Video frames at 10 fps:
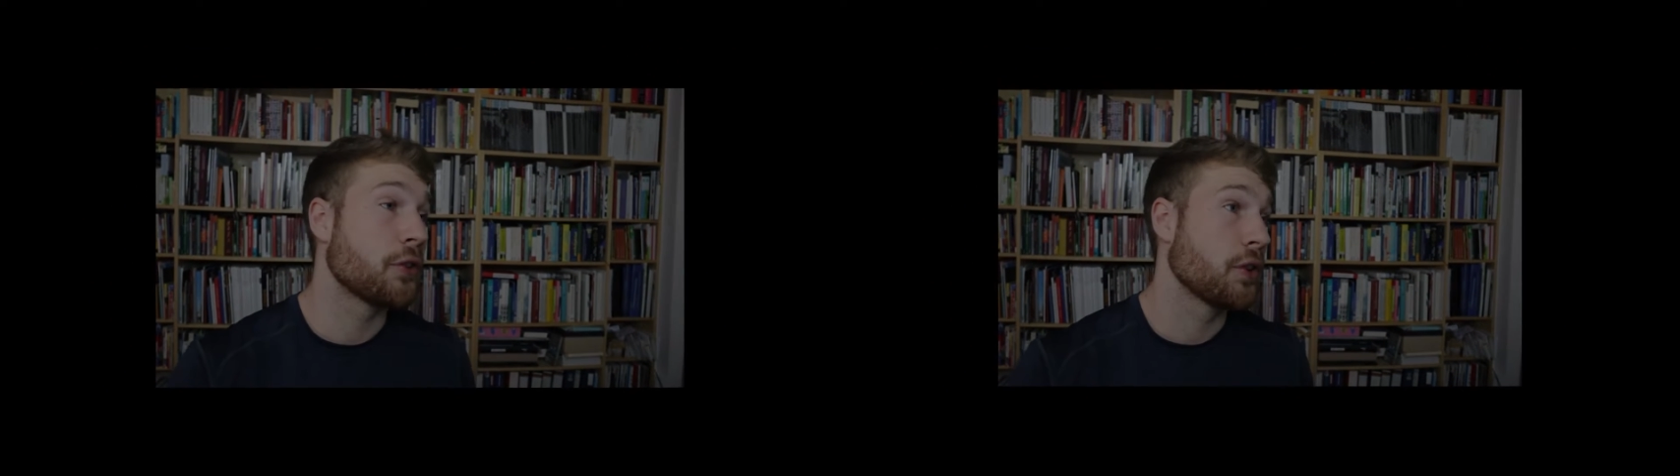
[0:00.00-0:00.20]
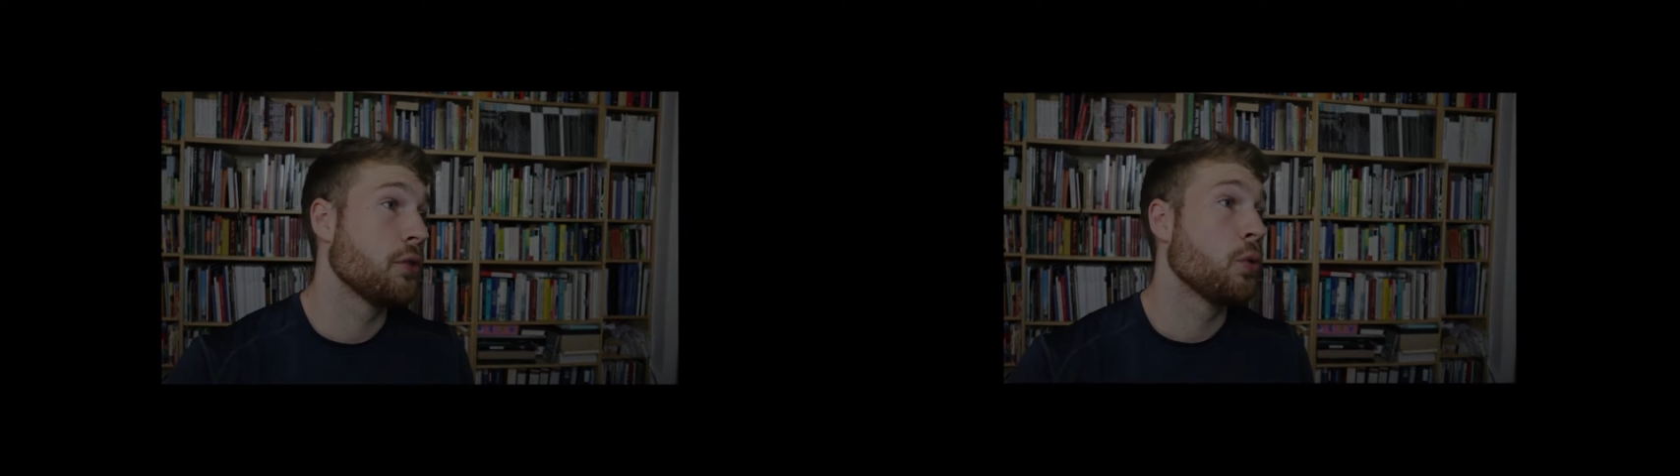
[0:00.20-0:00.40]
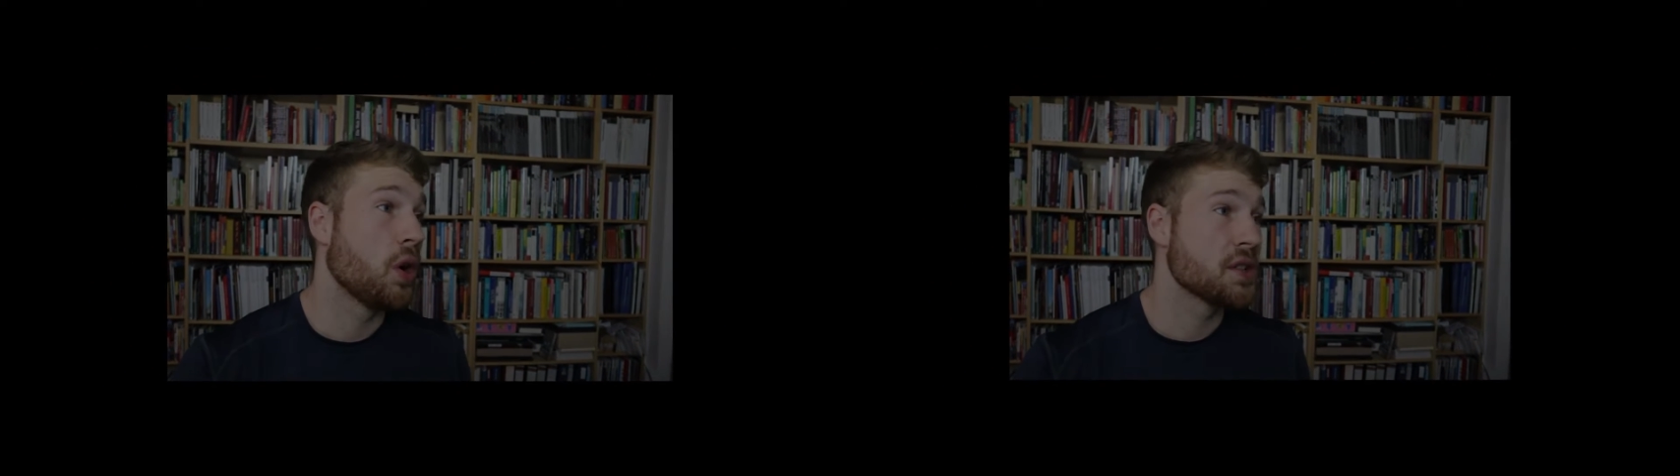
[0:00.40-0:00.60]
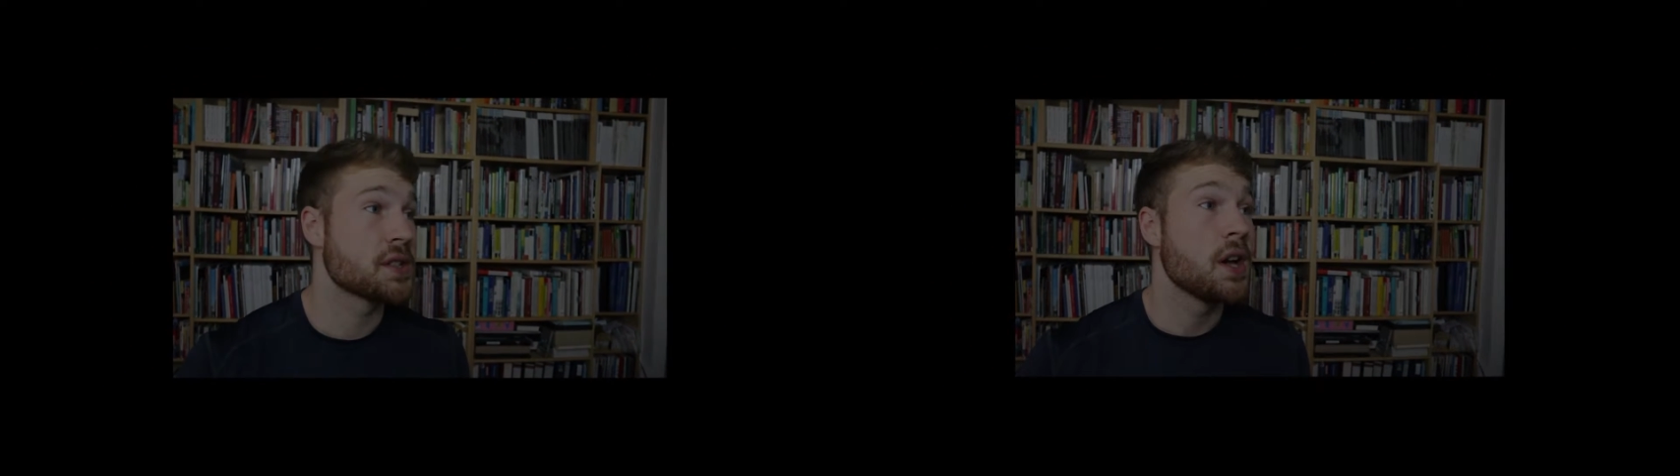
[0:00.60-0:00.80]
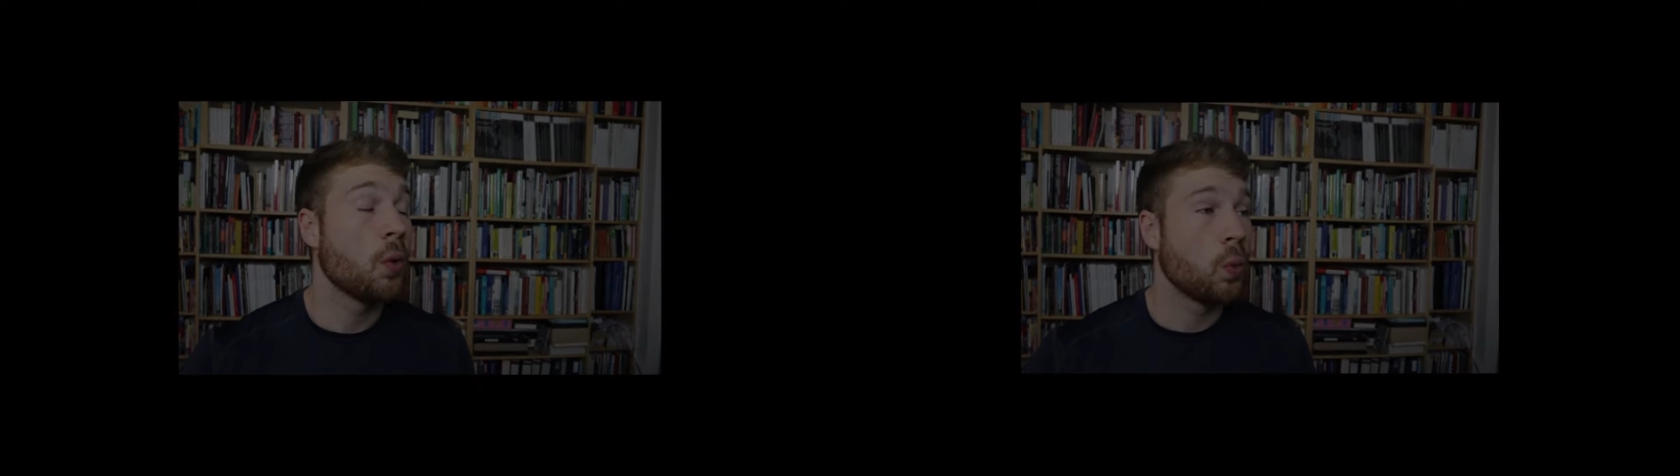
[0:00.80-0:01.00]
further nuance
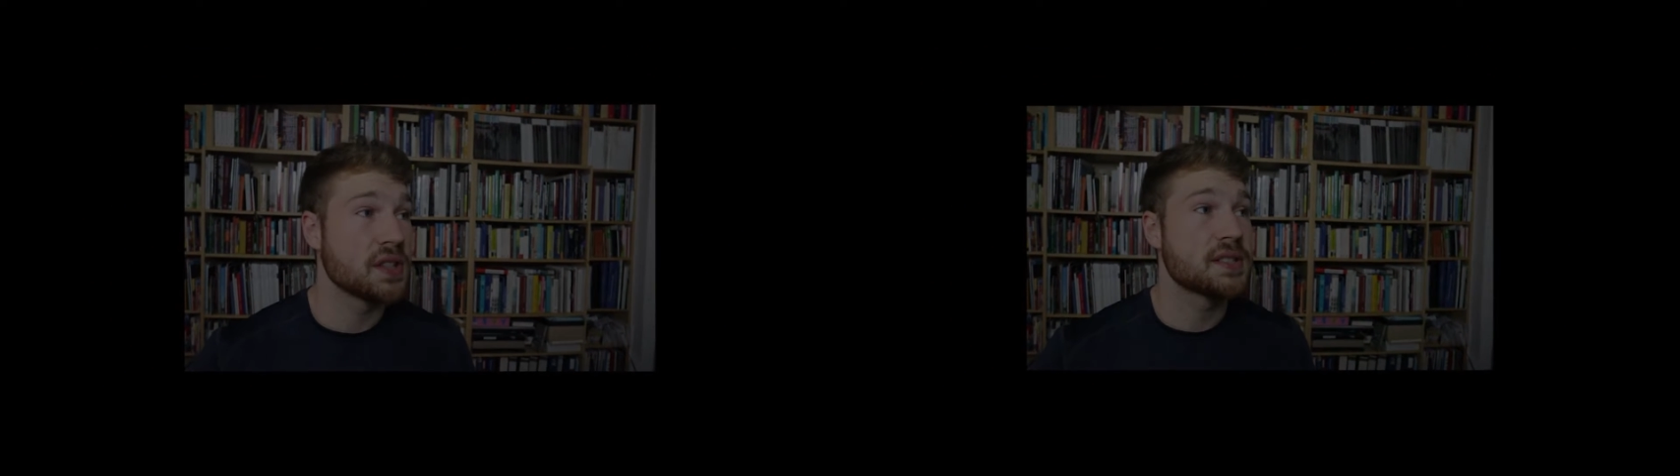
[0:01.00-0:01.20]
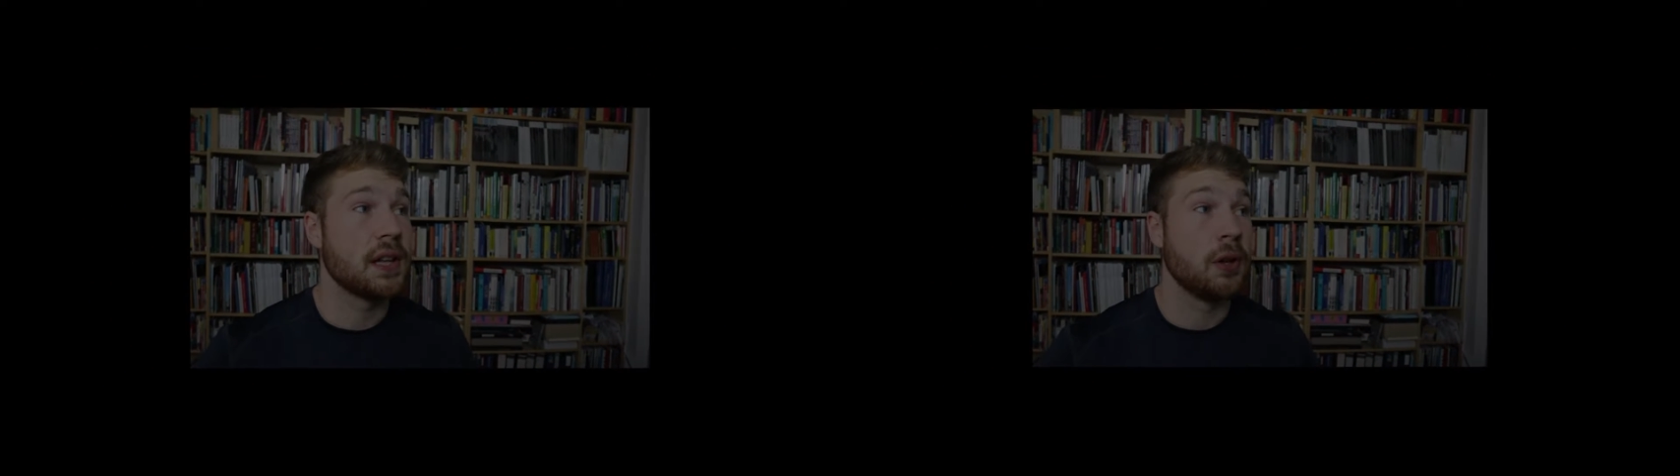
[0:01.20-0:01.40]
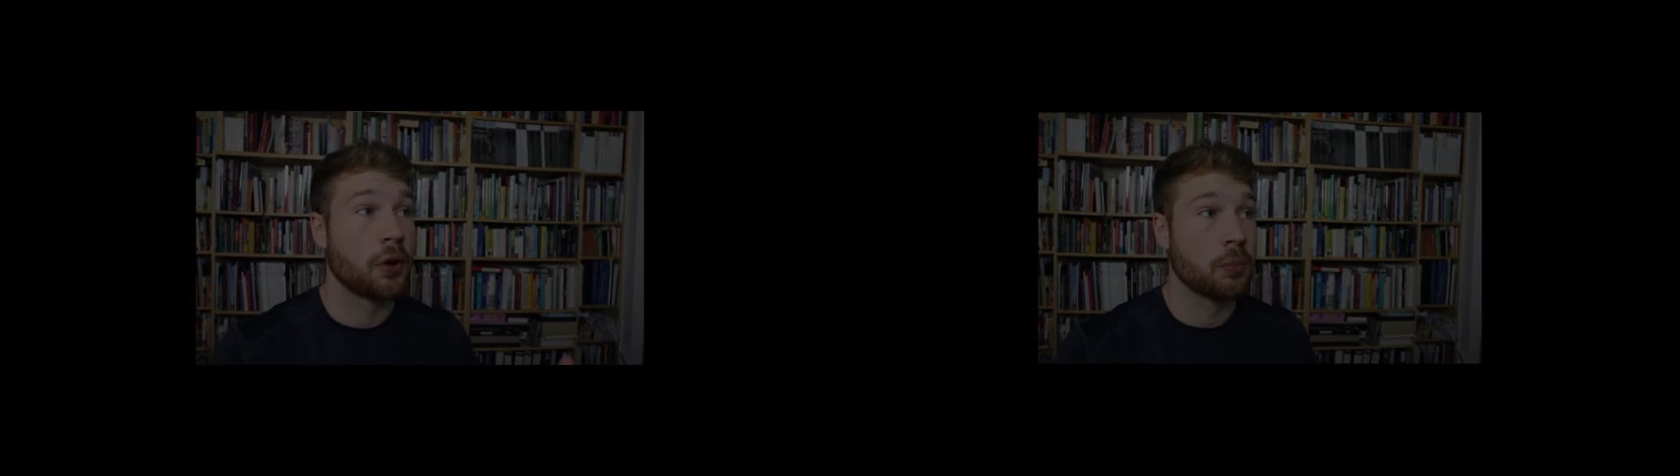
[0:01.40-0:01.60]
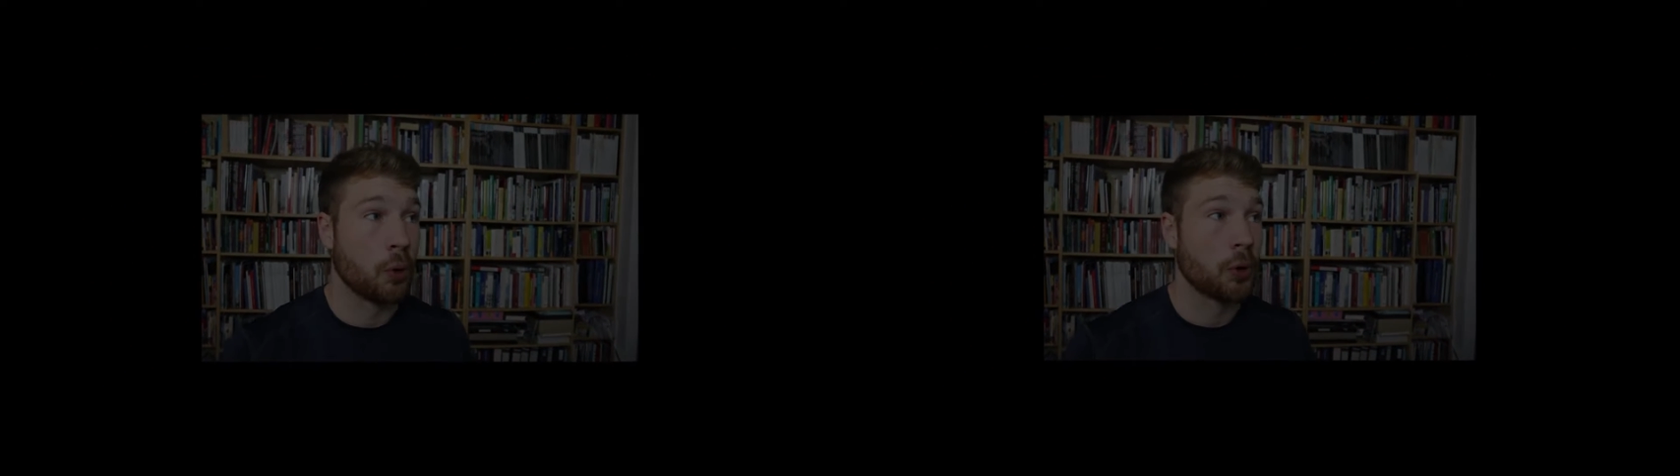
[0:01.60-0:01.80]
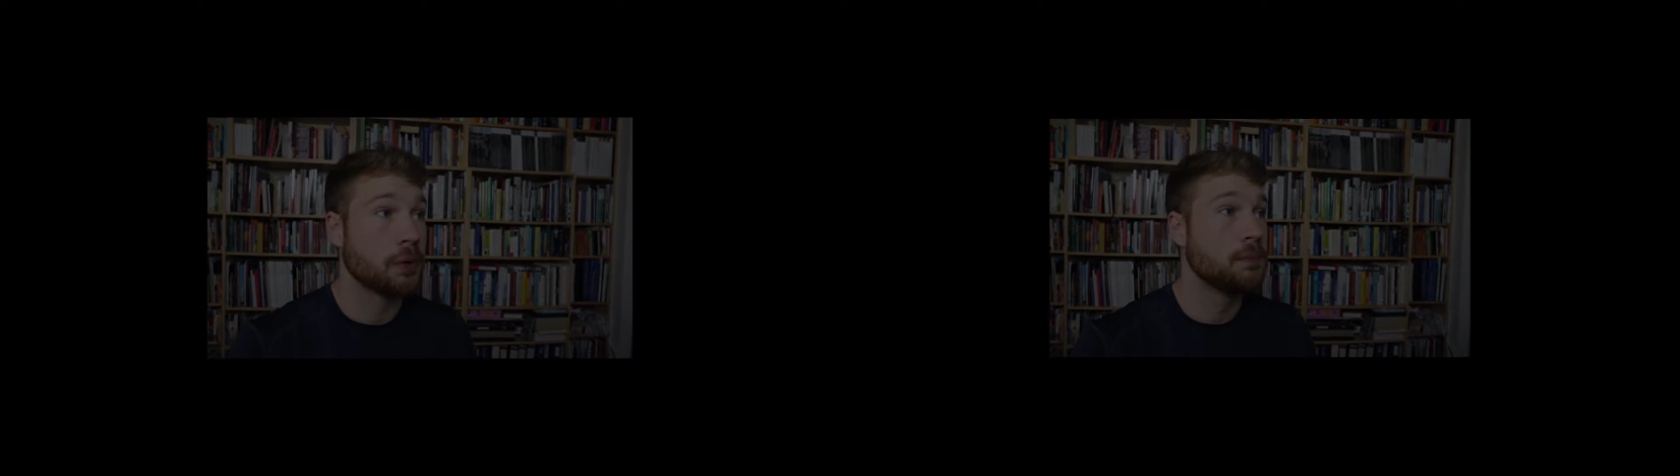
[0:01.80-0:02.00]
once they learn more."